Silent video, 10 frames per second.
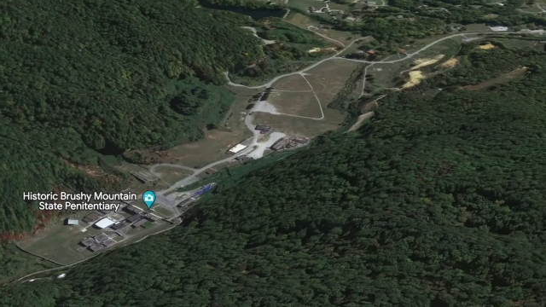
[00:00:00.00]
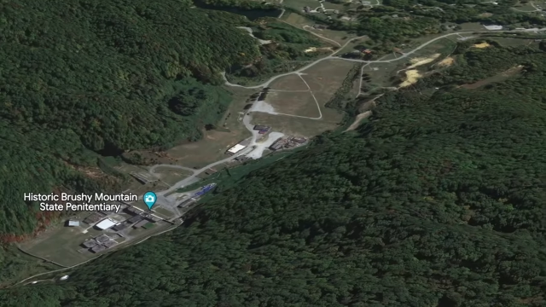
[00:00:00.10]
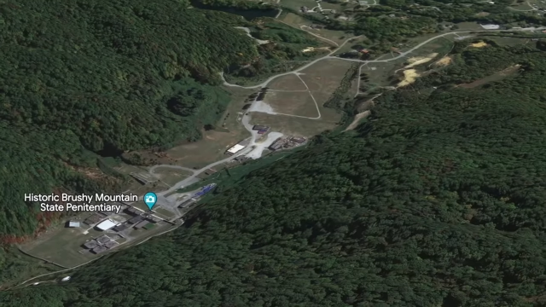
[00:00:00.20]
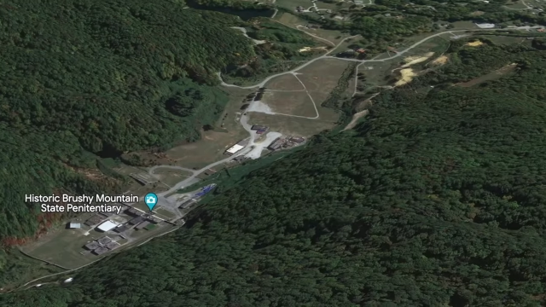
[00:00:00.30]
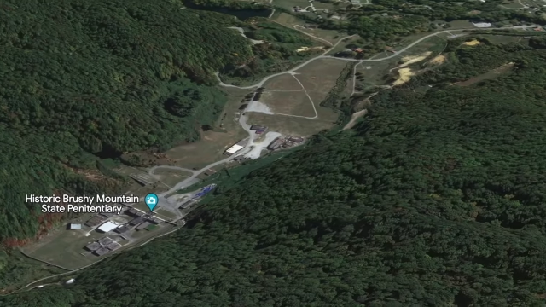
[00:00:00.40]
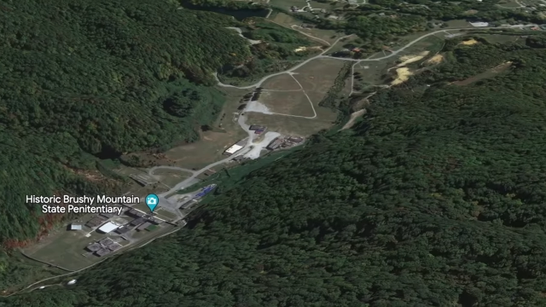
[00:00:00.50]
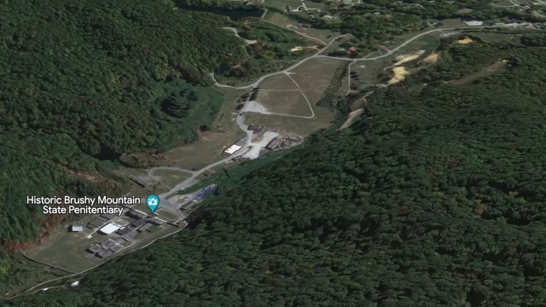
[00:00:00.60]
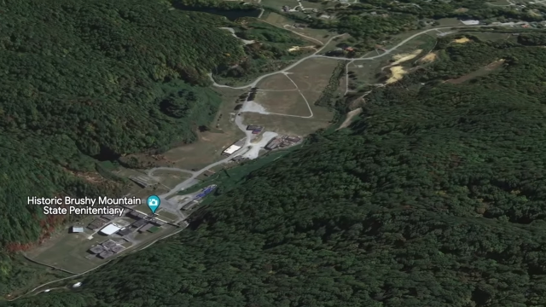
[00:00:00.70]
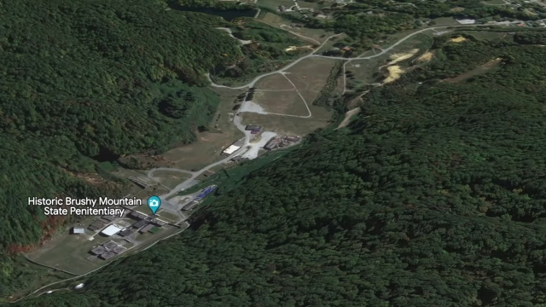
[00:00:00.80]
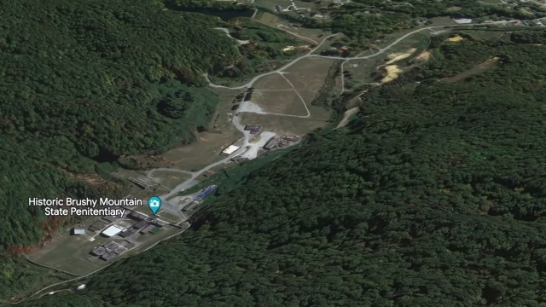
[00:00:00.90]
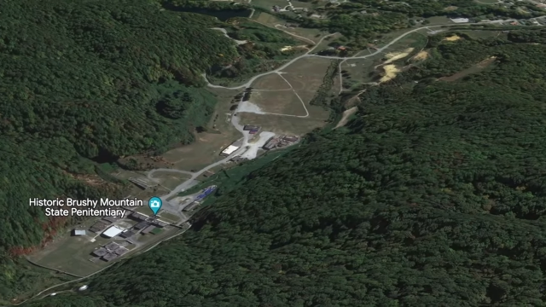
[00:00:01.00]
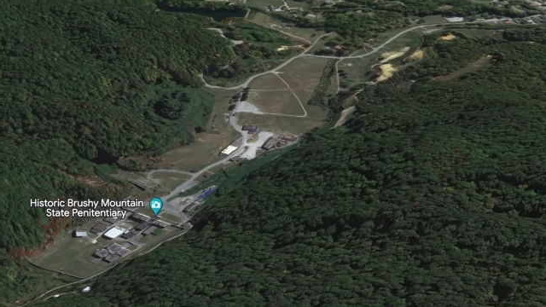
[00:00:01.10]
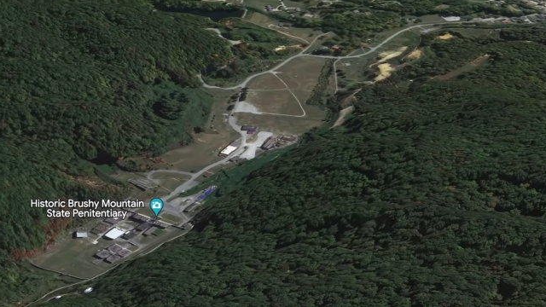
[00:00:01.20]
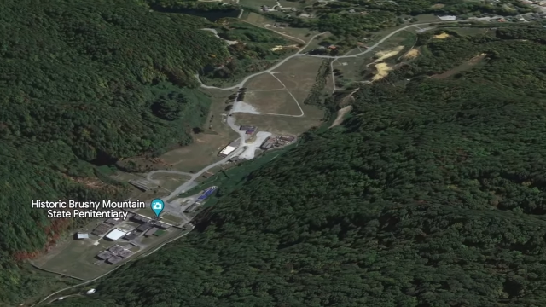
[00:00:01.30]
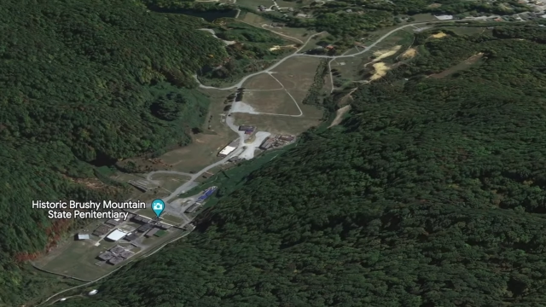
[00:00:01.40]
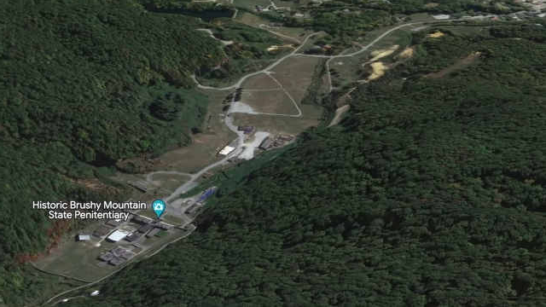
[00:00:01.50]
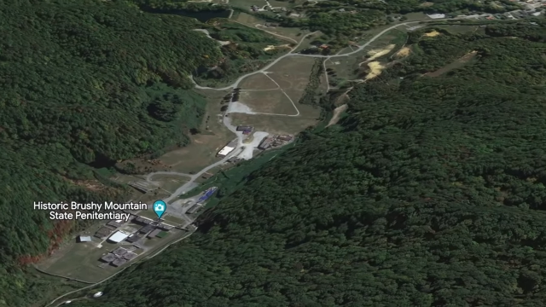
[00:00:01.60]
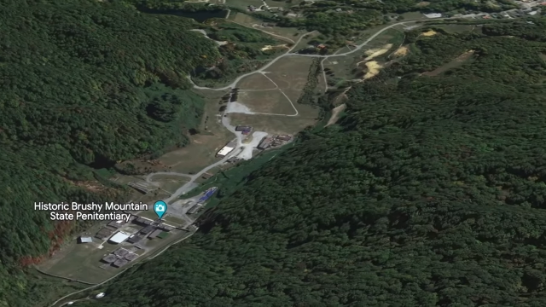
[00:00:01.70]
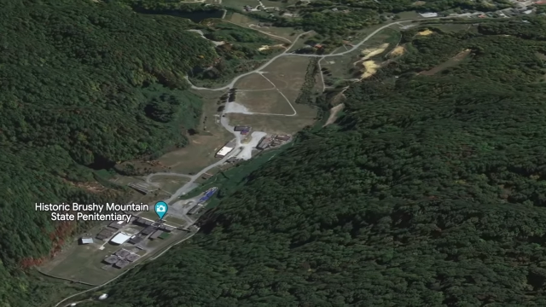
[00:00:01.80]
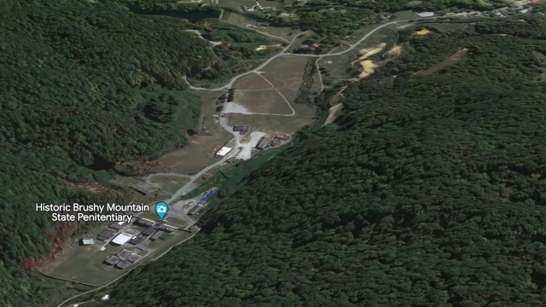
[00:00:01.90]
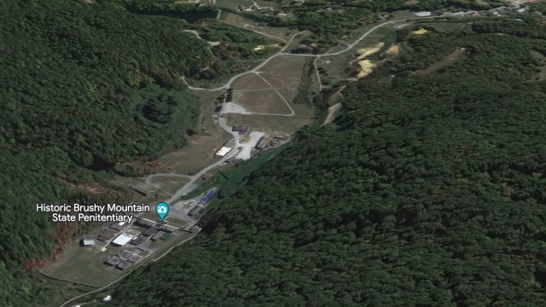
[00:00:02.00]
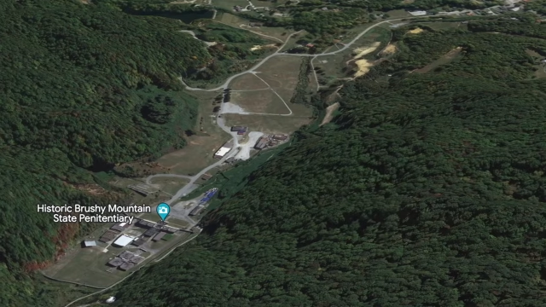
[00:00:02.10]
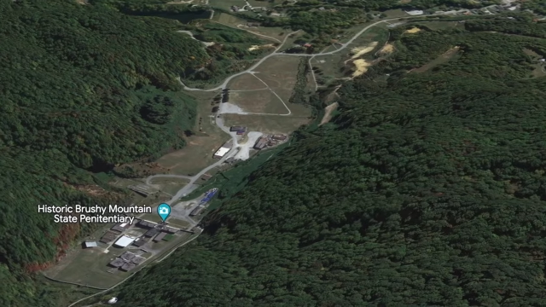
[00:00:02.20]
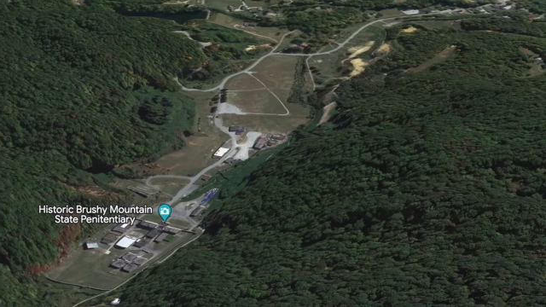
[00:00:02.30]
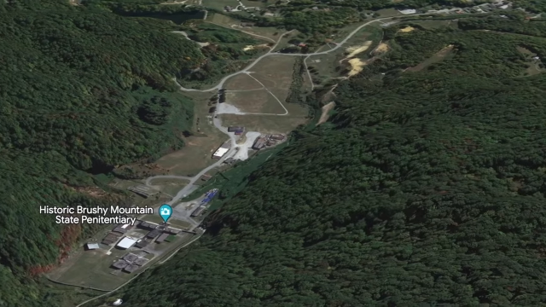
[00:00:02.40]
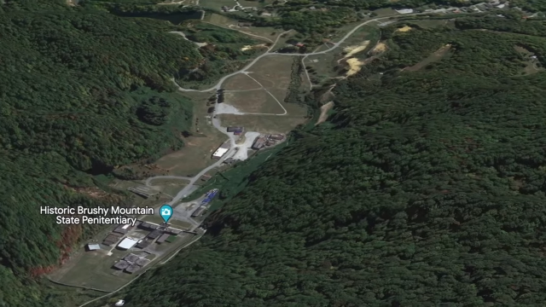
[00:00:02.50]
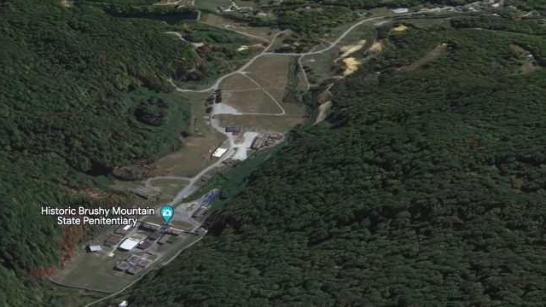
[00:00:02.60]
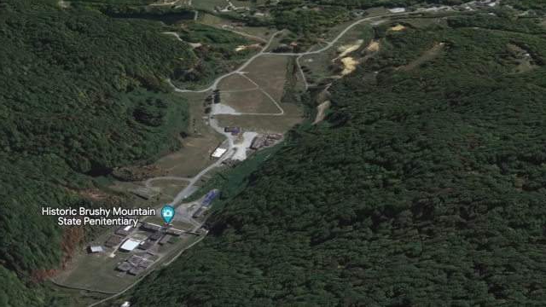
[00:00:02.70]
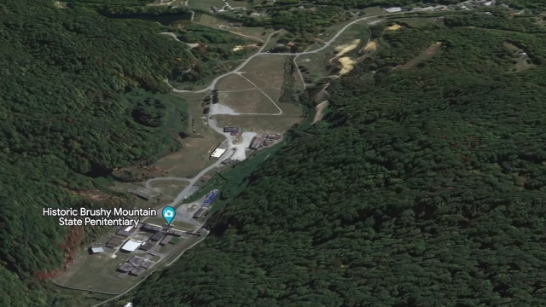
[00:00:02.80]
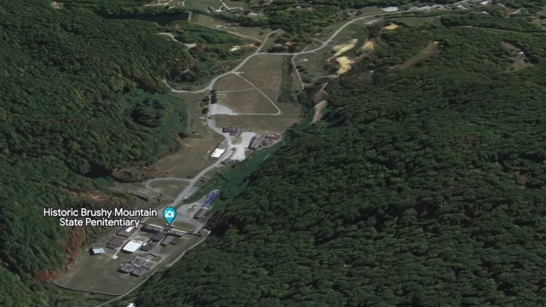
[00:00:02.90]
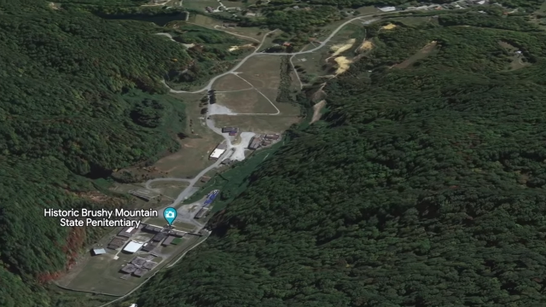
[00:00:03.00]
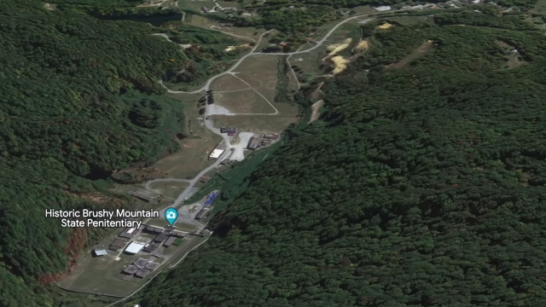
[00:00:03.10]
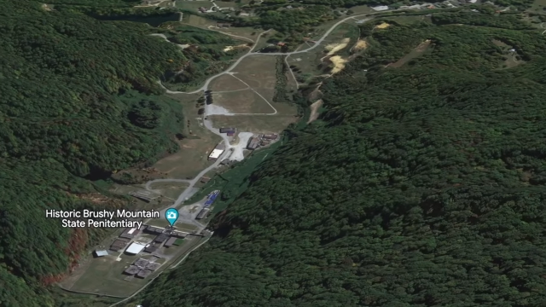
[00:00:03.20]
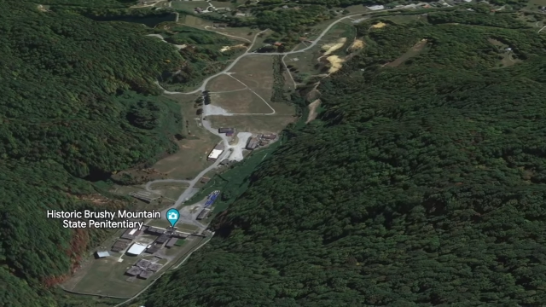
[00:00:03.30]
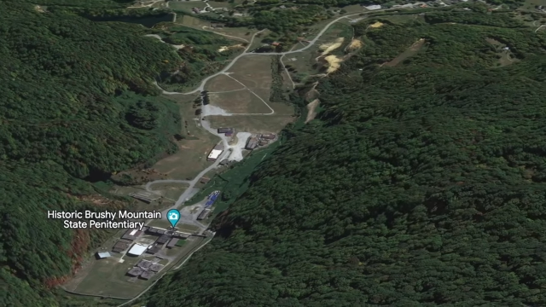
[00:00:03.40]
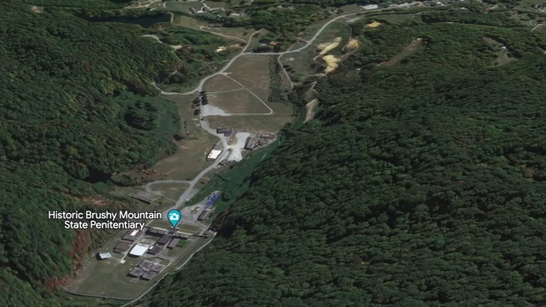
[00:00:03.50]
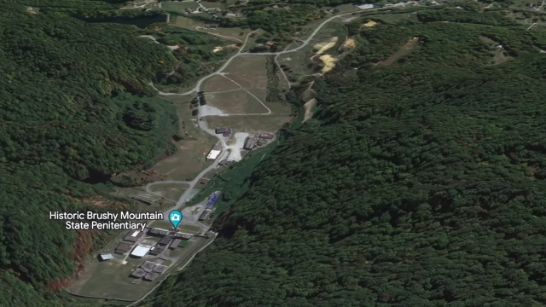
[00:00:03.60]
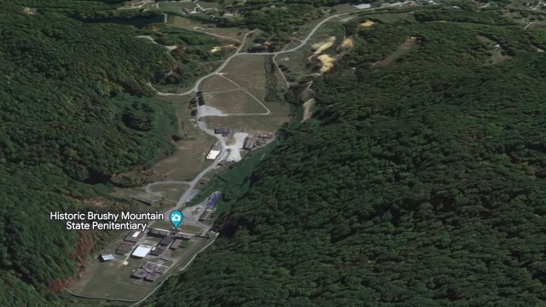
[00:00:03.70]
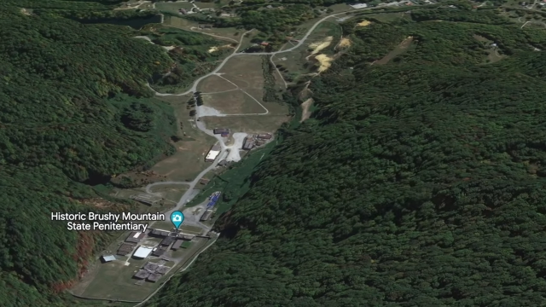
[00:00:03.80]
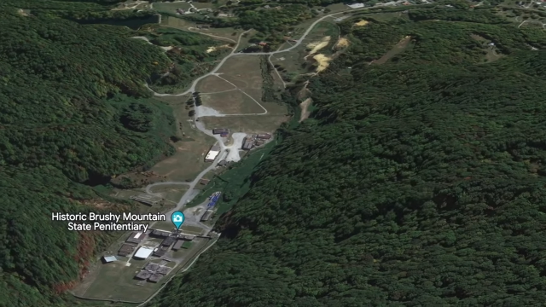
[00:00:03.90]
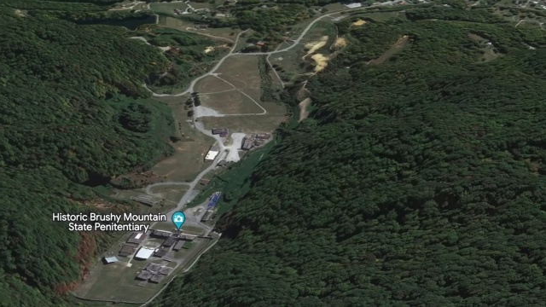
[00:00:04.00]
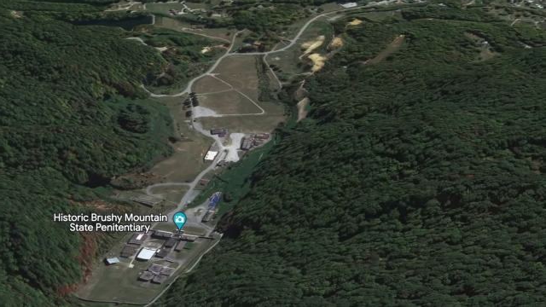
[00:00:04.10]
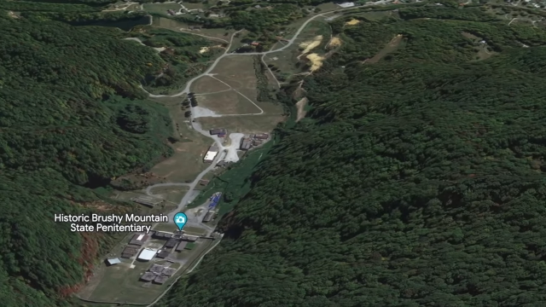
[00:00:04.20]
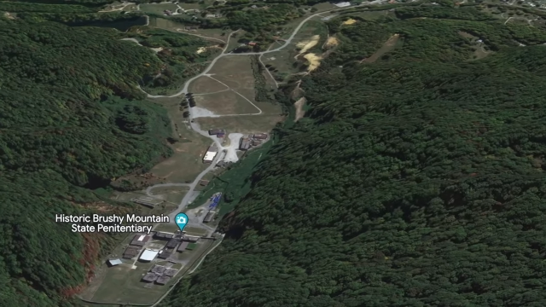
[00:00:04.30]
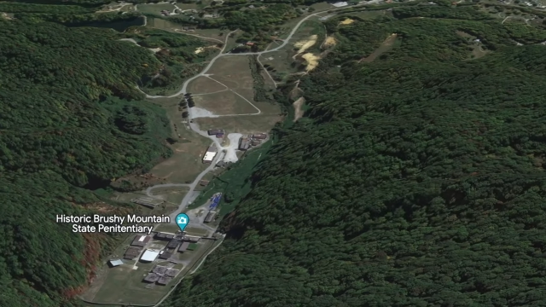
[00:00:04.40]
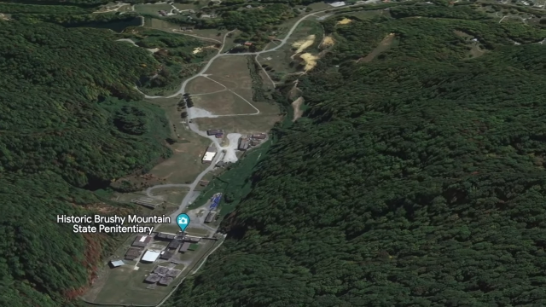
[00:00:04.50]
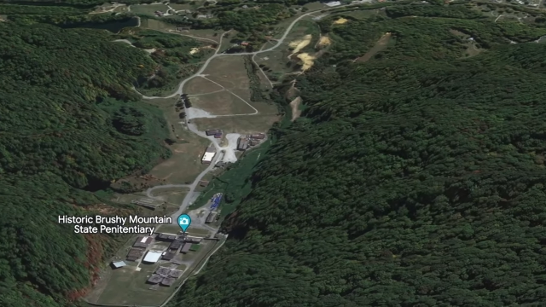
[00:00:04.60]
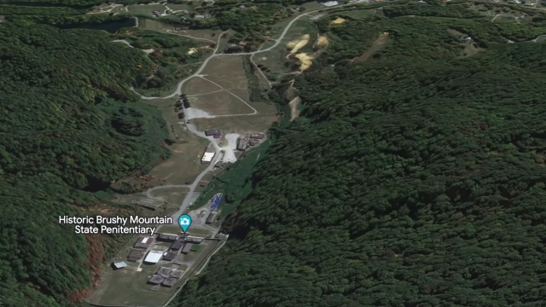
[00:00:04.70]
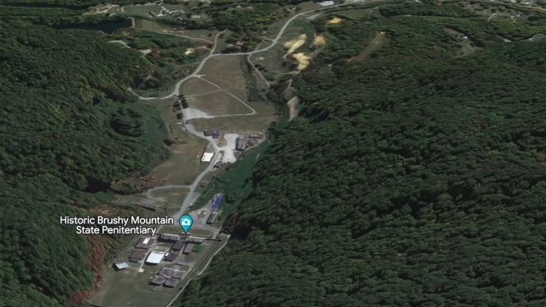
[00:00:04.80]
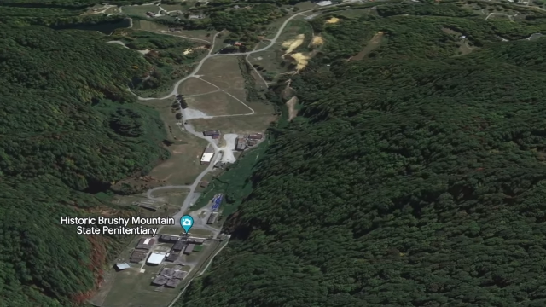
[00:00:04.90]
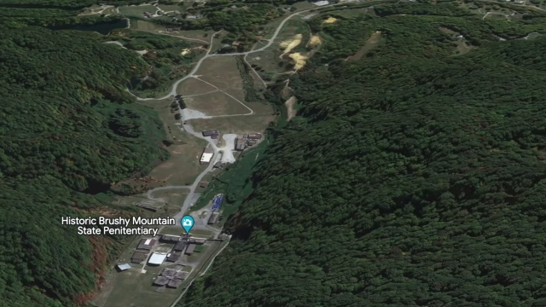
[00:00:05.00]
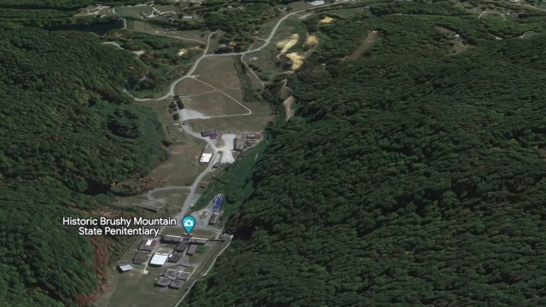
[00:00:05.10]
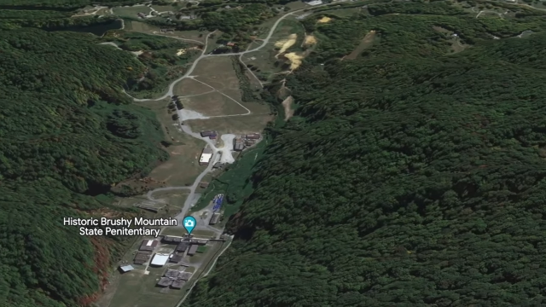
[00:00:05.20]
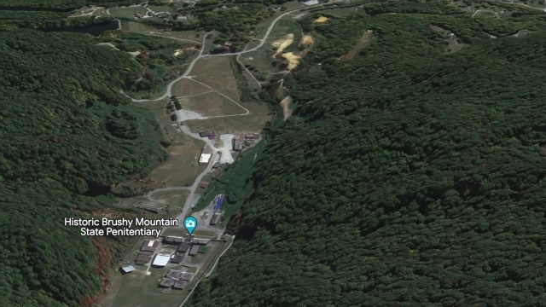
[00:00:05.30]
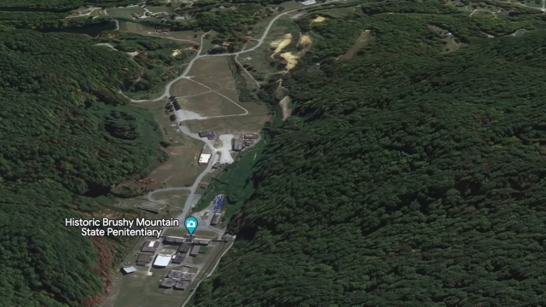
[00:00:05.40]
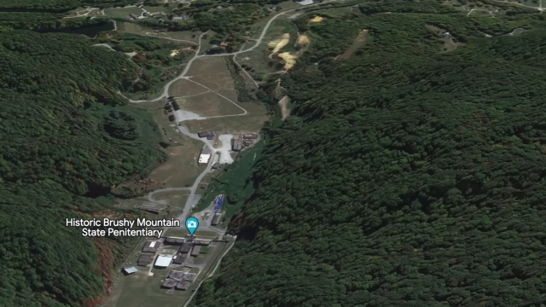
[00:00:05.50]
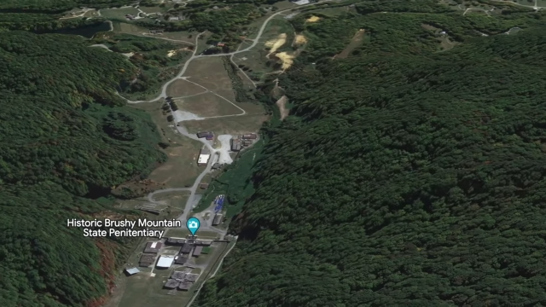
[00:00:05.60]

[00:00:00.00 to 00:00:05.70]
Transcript: Nobody's mouth can be seen.